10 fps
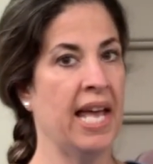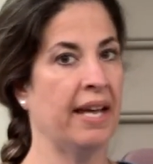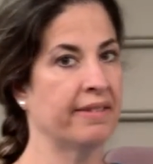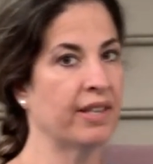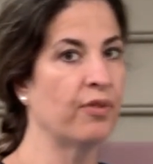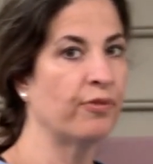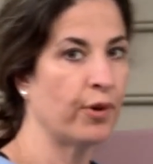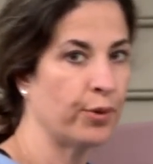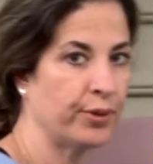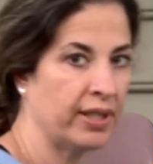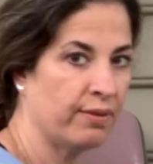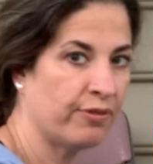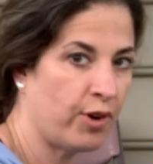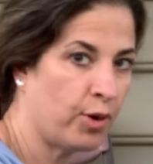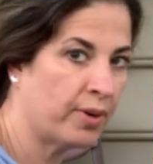And then folding
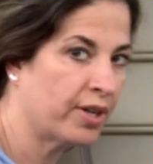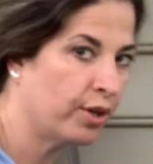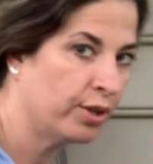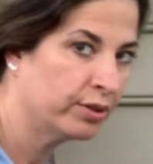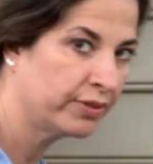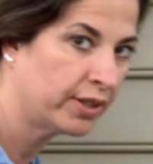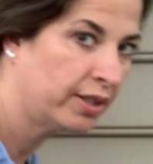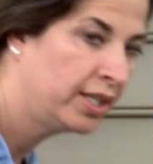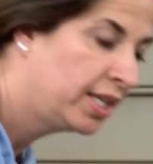forward over